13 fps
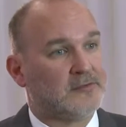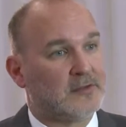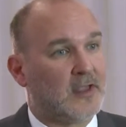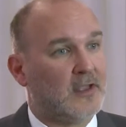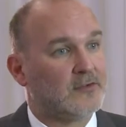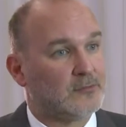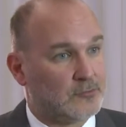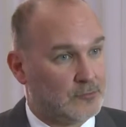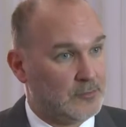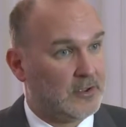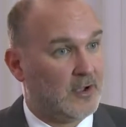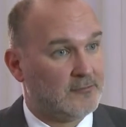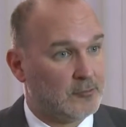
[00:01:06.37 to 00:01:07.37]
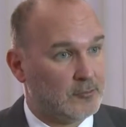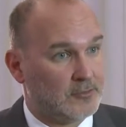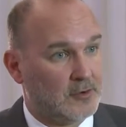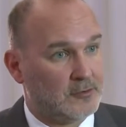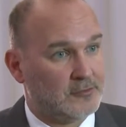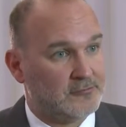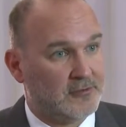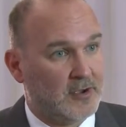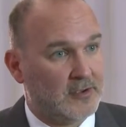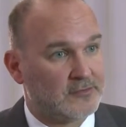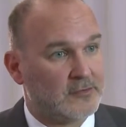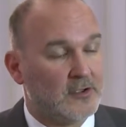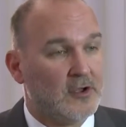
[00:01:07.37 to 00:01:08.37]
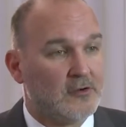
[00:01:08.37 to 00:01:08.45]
of the case which we cover with our device.